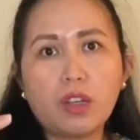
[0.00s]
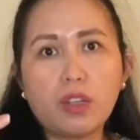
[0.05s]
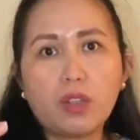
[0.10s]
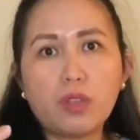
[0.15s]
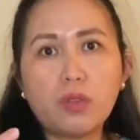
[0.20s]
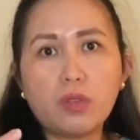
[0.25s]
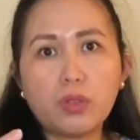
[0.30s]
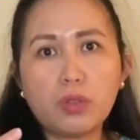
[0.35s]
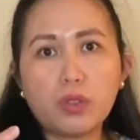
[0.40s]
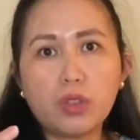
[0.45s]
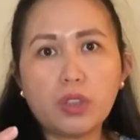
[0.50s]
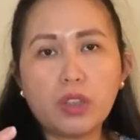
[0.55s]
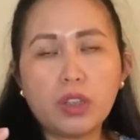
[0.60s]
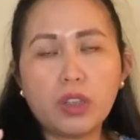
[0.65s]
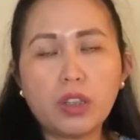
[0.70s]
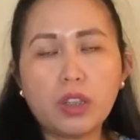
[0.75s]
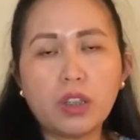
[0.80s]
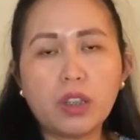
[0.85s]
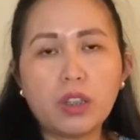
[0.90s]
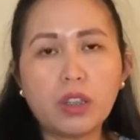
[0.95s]
code
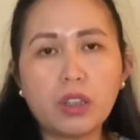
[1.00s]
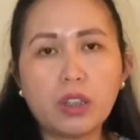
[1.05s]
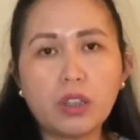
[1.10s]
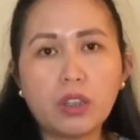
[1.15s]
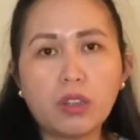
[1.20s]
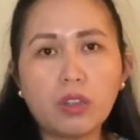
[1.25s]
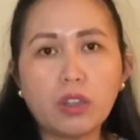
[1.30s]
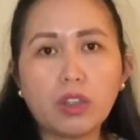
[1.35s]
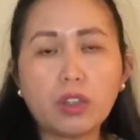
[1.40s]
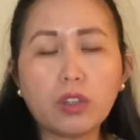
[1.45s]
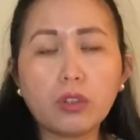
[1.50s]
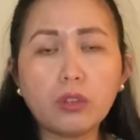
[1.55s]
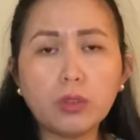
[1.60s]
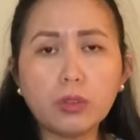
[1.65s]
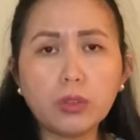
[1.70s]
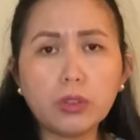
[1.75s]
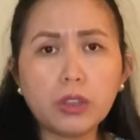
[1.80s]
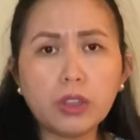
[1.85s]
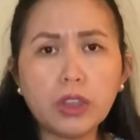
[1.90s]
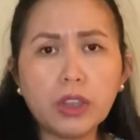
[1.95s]

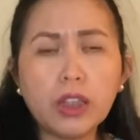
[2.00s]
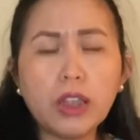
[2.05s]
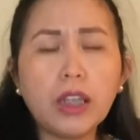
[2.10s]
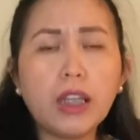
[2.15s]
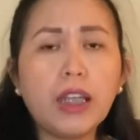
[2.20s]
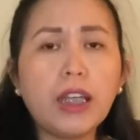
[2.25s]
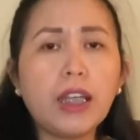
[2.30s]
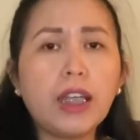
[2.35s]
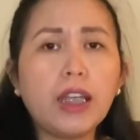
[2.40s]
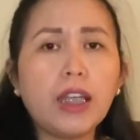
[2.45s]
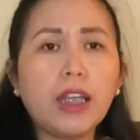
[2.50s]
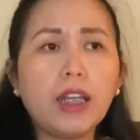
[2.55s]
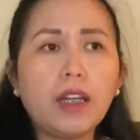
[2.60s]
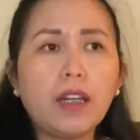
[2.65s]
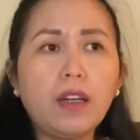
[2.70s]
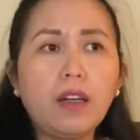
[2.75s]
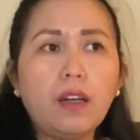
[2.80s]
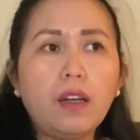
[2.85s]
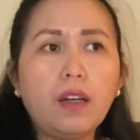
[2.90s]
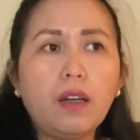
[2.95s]

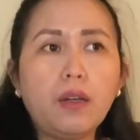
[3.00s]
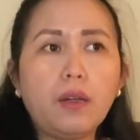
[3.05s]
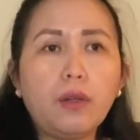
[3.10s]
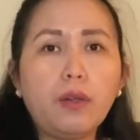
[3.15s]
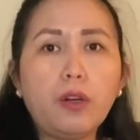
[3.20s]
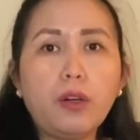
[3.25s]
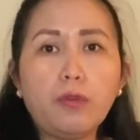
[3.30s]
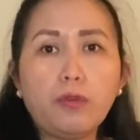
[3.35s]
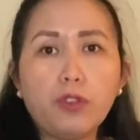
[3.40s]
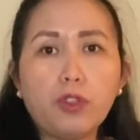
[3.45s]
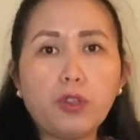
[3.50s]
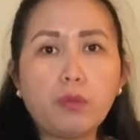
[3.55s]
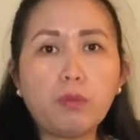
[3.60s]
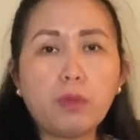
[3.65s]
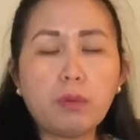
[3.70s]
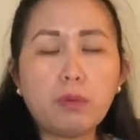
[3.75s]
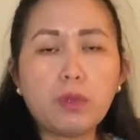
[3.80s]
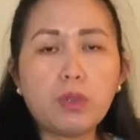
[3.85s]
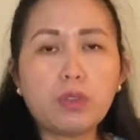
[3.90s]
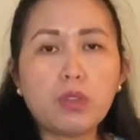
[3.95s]
of your
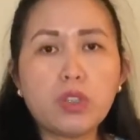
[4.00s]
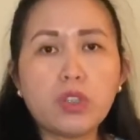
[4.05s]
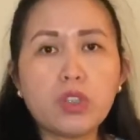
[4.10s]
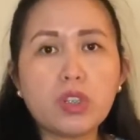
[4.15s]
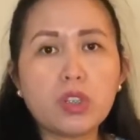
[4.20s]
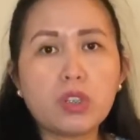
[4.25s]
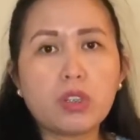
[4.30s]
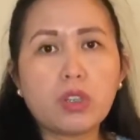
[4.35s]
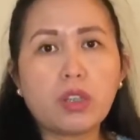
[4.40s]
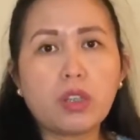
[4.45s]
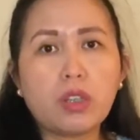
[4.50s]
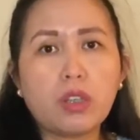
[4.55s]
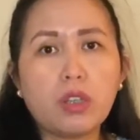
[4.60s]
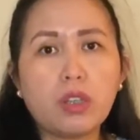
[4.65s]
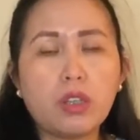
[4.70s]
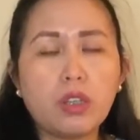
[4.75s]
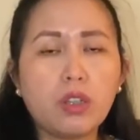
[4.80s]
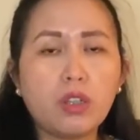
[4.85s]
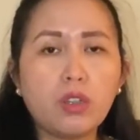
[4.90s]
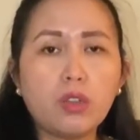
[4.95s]
baby registry.
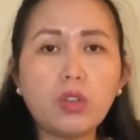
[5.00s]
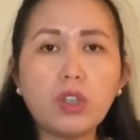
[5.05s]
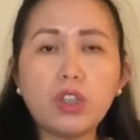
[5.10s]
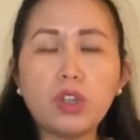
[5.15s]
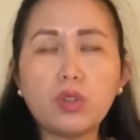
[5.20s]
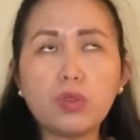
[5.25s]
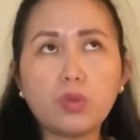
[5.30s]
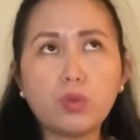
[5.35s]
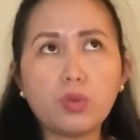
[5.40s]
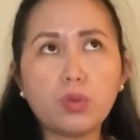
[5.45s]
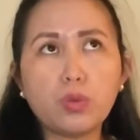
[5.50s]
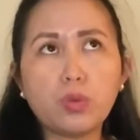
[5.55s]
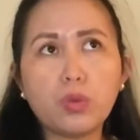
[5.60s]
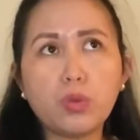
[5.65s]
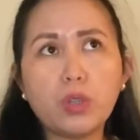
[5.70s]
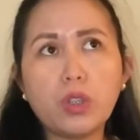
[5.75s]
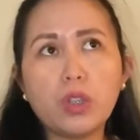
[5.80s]
You need to